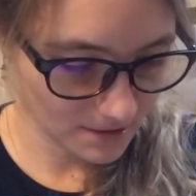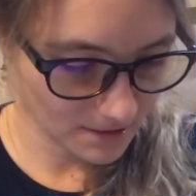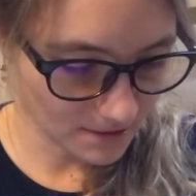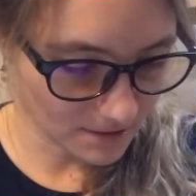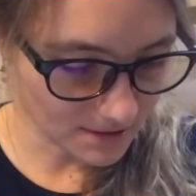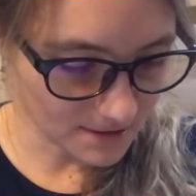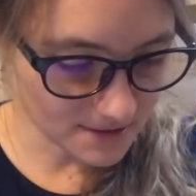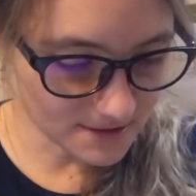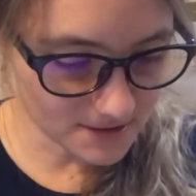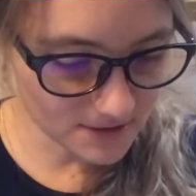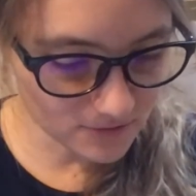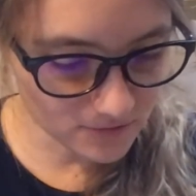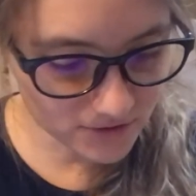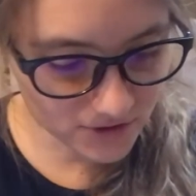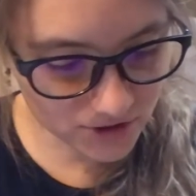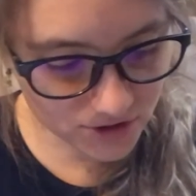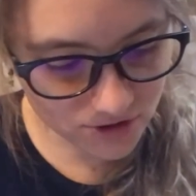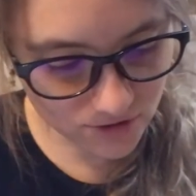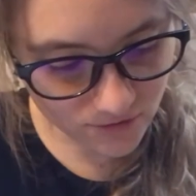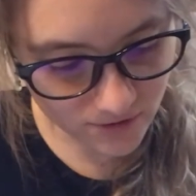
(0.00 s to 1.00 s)
Lisa was
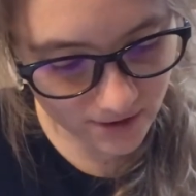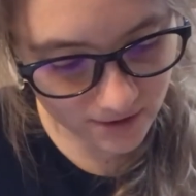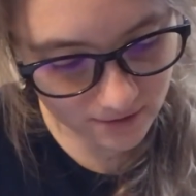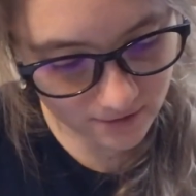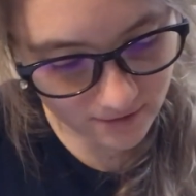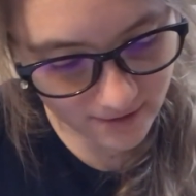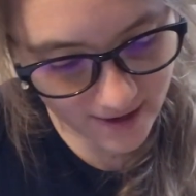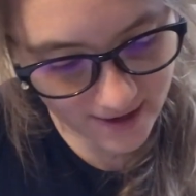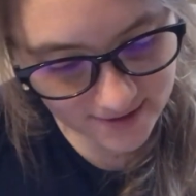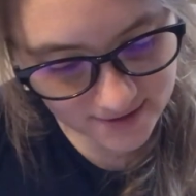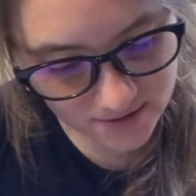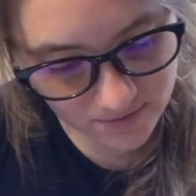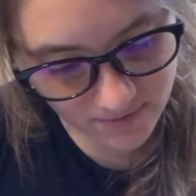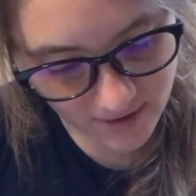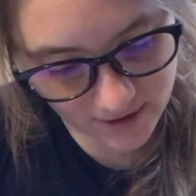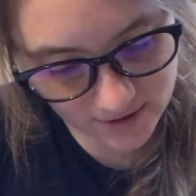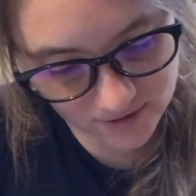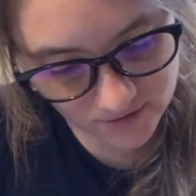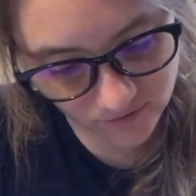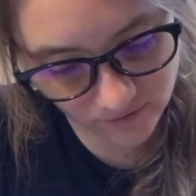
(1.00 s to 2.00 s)
shooing the last
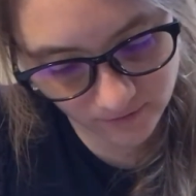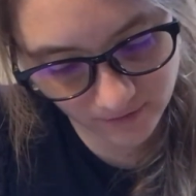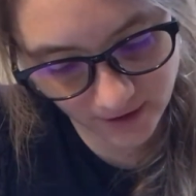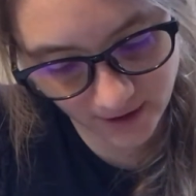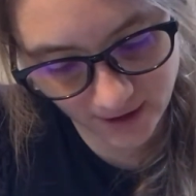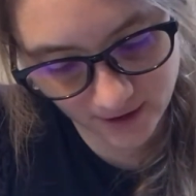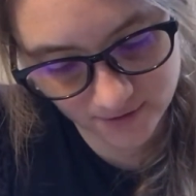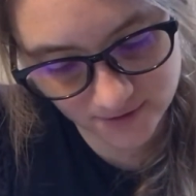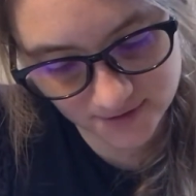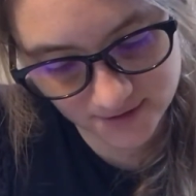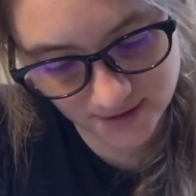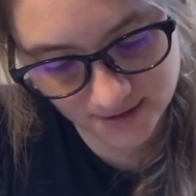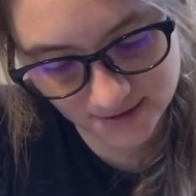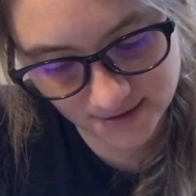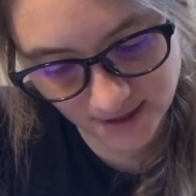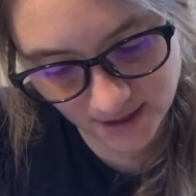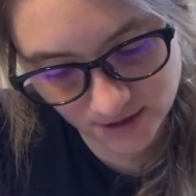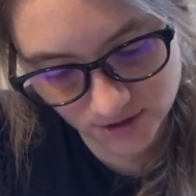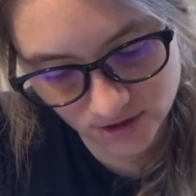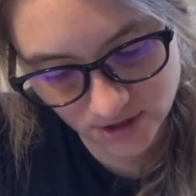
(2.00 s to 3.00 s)
mouse from the house as
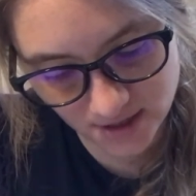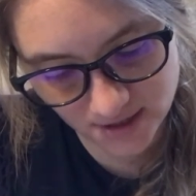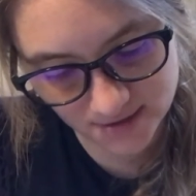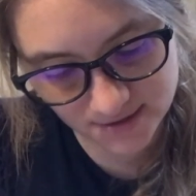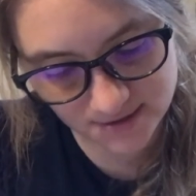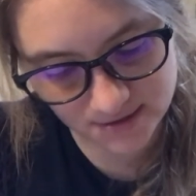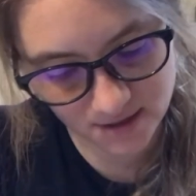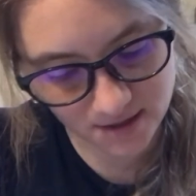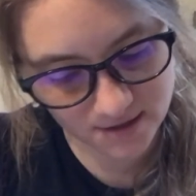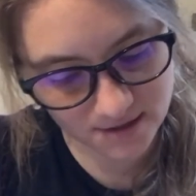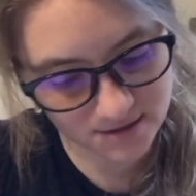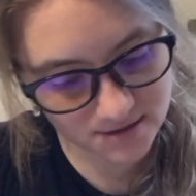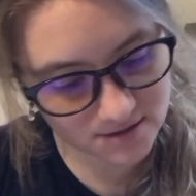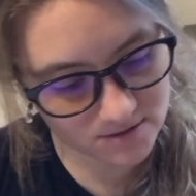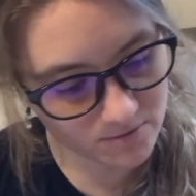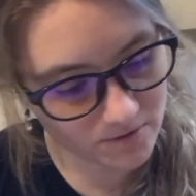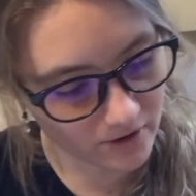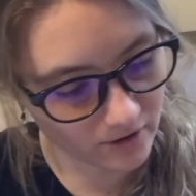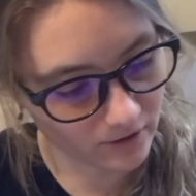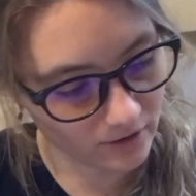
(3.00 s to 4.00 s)
Hedgie, snug in his
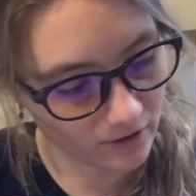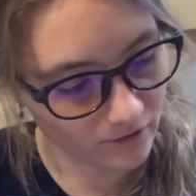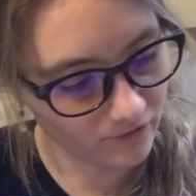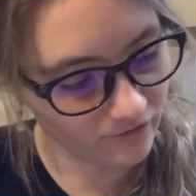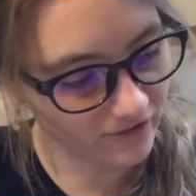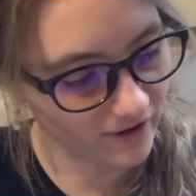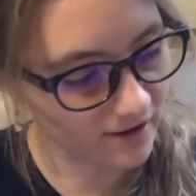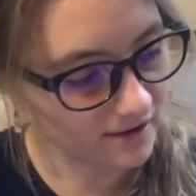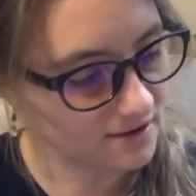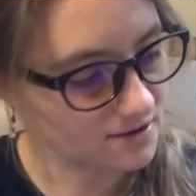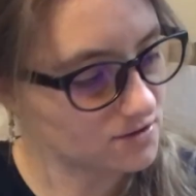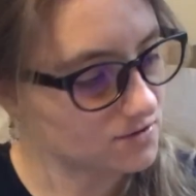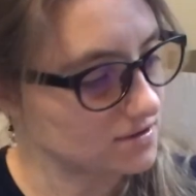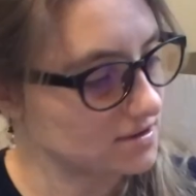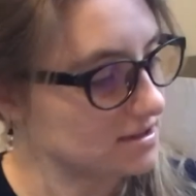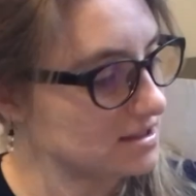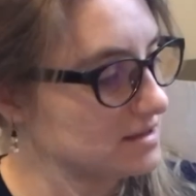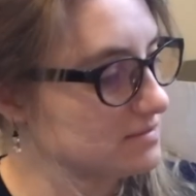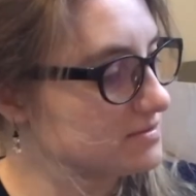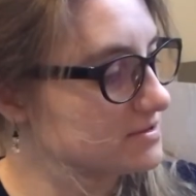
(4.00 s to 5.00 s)
burrow, fell into a
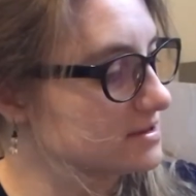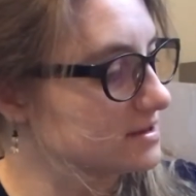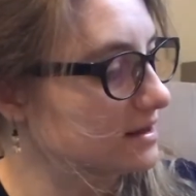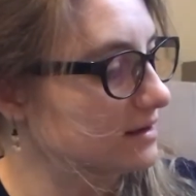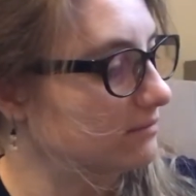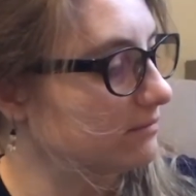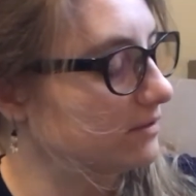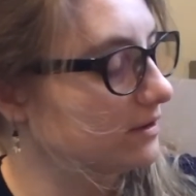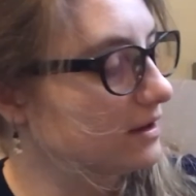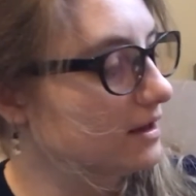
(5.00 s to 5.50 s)
deep sleep.